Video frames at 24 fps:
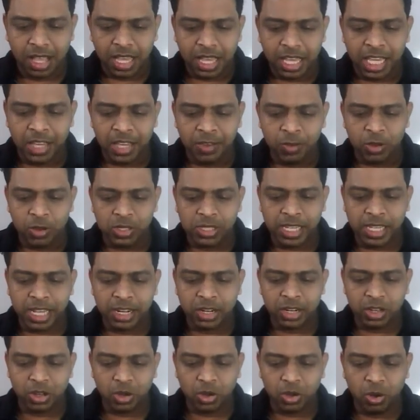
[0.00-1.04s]
He was
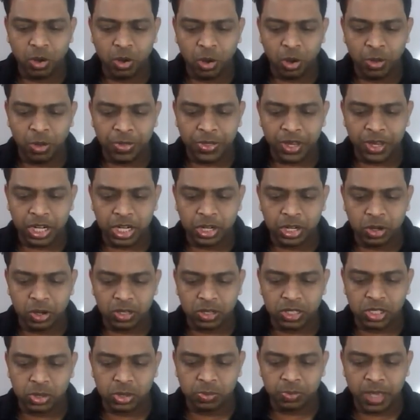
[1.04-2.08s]
an
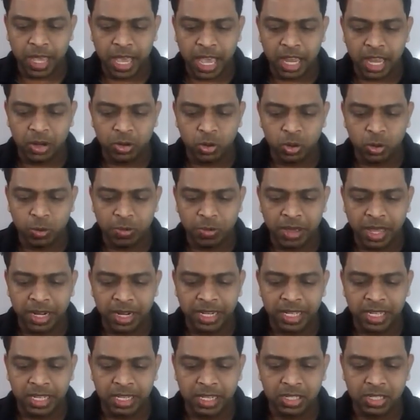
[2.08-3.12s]
orthodox man who
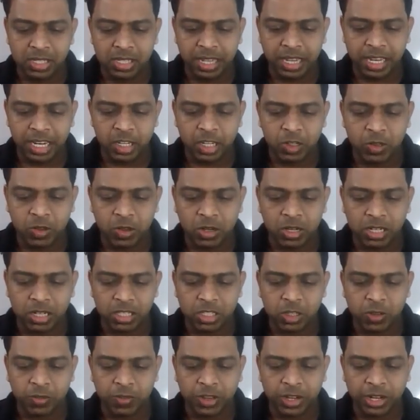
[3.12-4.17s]
managed the
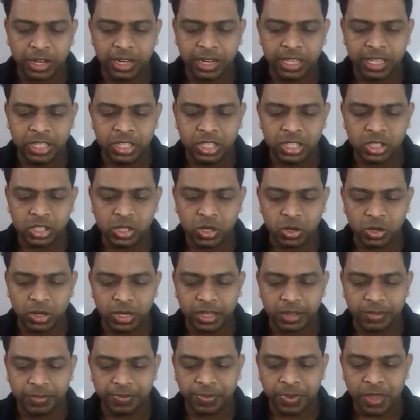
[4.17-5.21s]
headquarters of a religious
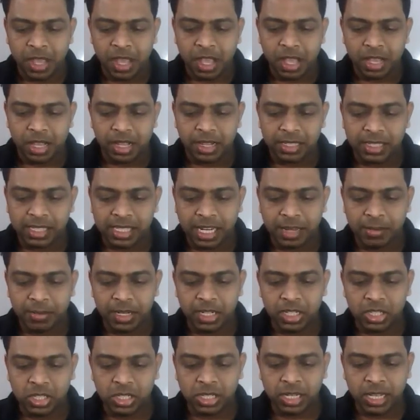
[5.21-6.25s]
order,
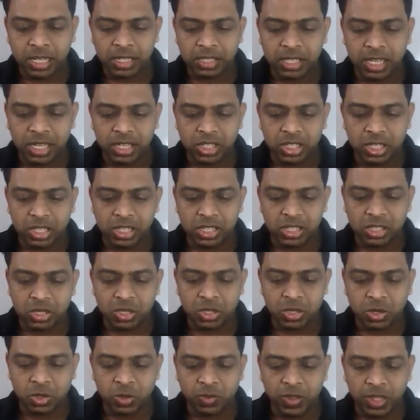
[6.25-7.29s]
established 10 centuries
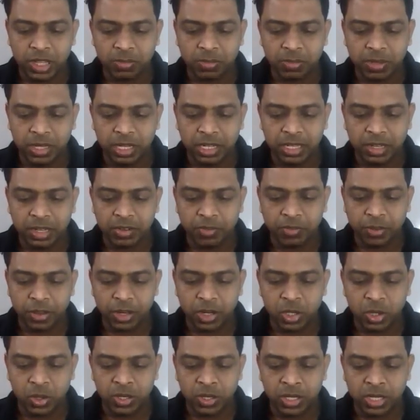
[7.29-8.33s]
ago with 1 million
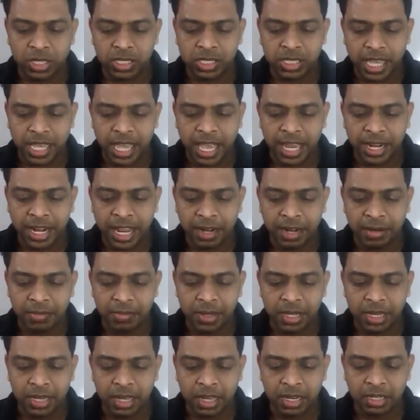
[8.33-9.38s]
followers, and had
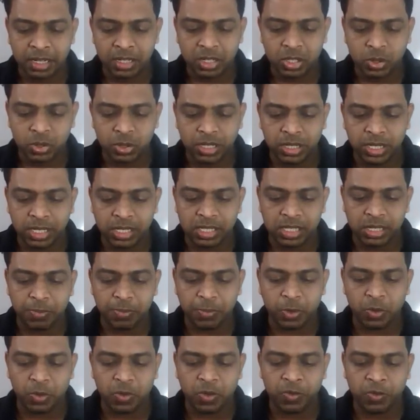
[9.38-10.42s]
begun to
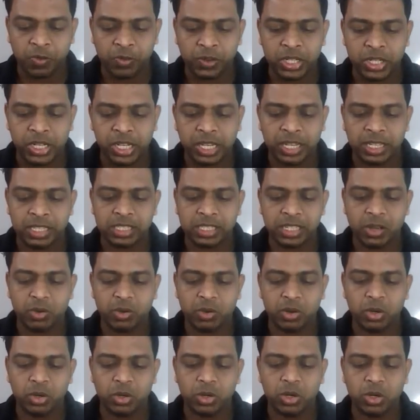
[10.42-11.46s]
disapprove of Jagan's
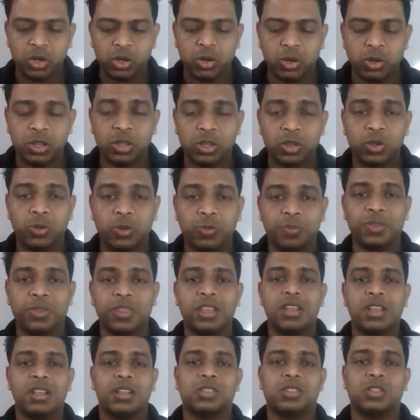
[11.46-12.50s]
outlook long ago.
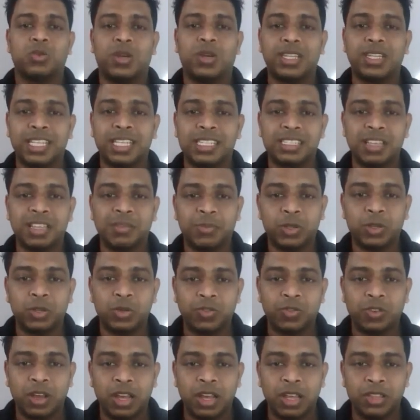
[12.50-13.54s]
So what has happened to
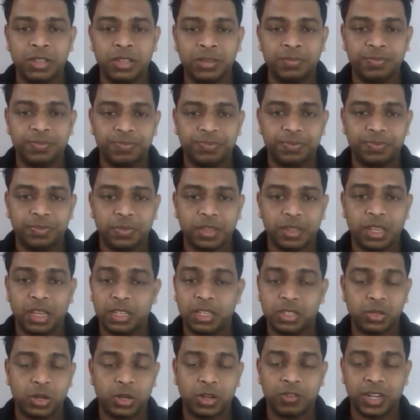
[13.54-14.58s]

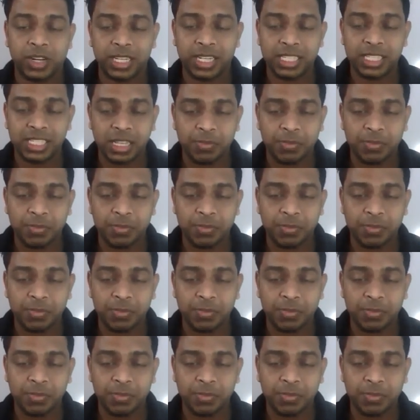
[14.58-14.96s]
what has